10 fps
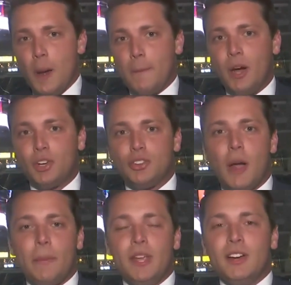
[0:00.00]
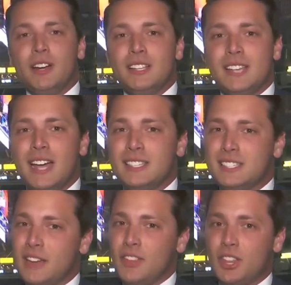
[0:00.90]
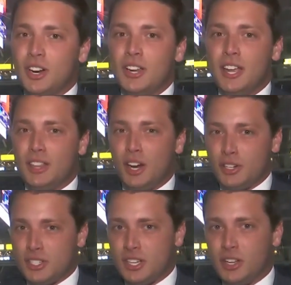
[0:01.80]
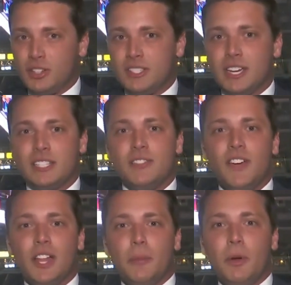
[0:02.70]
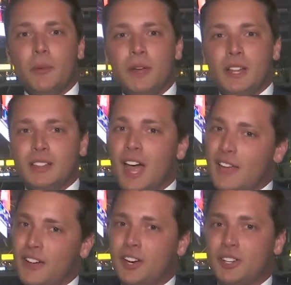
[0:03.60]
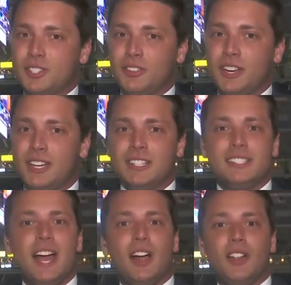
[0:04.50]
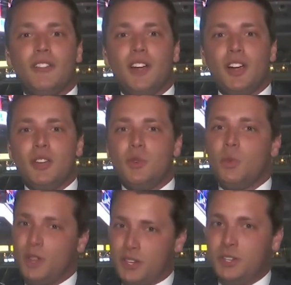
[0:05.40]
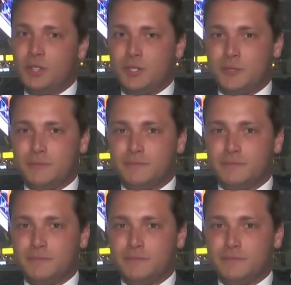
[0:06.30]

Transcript: Puck drop here is at 7.30, and there are still tickets available. Live at Hertz Arena, Zach Oliveri, Wink News.